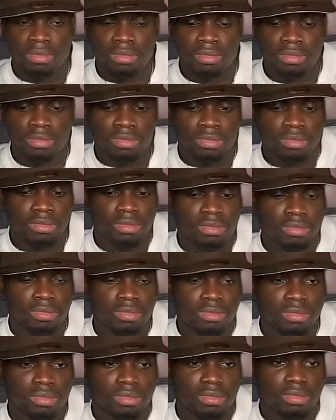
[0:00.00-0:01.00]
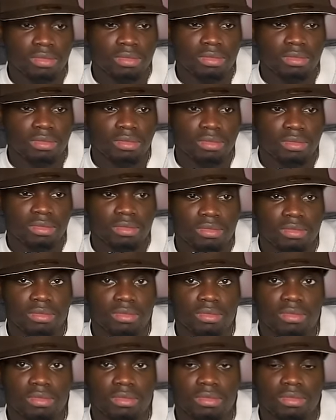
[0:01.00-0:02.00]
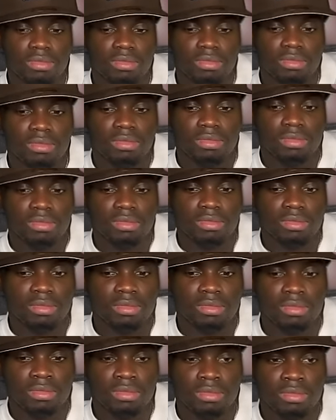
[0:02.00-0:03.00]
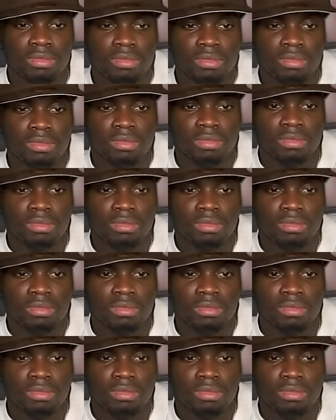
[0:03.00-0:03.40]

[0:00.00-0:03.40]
(not speaking)